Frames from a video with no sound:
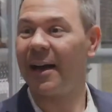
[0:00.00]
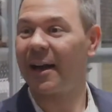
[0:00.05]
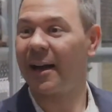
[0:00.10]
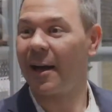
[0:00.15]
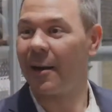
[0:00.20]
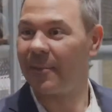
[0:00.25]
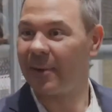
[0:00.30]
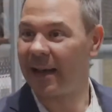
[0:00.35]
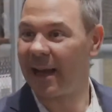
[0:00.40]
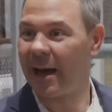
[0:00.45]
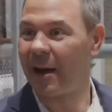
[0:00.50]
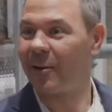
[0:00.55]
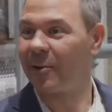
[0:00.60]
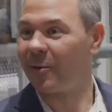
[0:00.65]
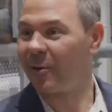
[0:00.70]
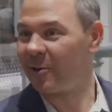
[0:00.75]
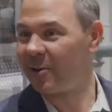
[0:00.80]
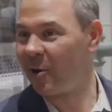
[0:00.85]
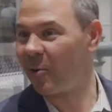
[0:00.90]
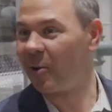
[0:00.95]
coming out,
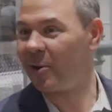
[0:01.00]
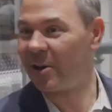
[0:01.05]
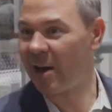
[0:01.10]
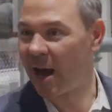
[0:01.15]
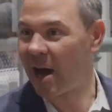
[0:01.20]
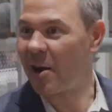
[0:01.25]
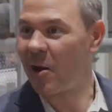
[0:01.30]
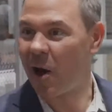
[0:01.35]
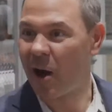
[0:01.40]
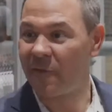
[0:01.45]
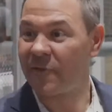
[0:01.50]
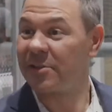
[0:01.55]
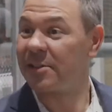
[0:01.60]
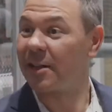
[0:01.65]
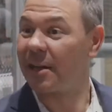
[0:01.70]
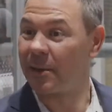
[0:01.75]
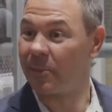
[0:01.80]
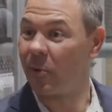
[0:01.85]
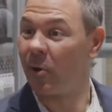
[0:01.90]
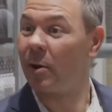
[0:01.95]
who are no, not in office
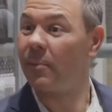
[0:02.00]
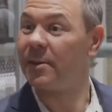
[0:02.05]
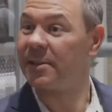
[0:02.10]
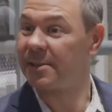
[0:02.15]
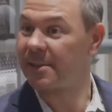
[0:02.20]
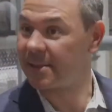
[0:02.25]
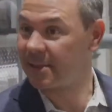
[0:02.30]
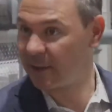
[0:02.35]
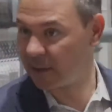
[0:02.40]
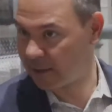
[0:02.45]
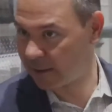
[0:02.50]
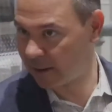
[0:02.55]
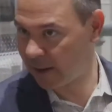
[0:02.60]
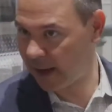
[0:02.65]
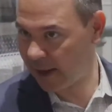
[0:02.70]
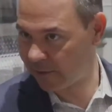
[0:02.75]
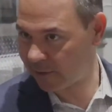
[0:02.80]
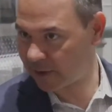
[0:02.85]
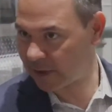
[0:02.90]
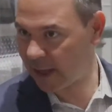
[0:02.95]
anymore, but still
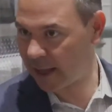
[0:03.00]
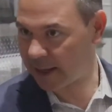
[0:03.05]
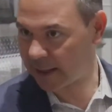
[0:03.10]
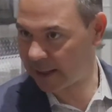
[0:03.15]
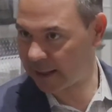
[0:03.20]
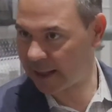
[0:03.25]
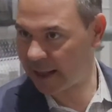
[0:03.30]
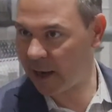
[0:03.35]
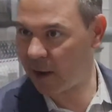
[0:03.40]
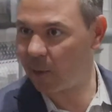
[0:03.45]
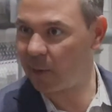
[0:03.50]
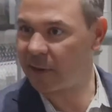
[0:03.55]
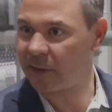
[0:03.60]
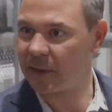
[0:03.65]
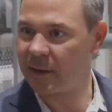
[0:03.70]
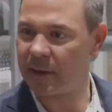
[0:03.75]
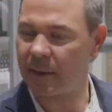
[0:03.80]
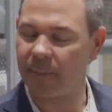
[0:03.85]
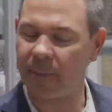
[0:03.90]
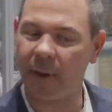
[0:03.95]
have a lot of clout
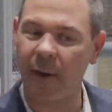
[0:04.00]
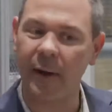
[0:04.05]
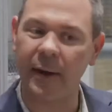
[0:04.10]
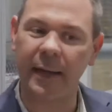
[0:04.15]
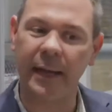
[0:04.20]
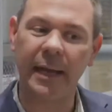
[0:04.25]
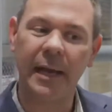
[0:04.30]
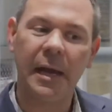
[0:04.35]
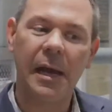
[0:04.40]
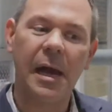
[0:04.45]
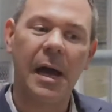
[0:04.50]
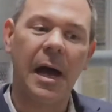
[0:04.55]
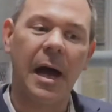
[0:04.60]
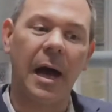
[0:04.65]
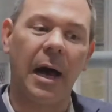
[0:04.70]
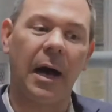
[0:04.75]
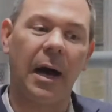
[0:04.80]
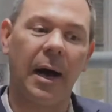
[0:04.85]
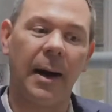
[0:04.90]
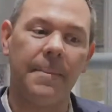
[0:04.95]
within the party
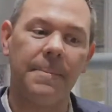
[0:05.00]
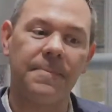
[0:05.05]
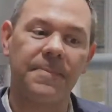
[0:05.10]
um,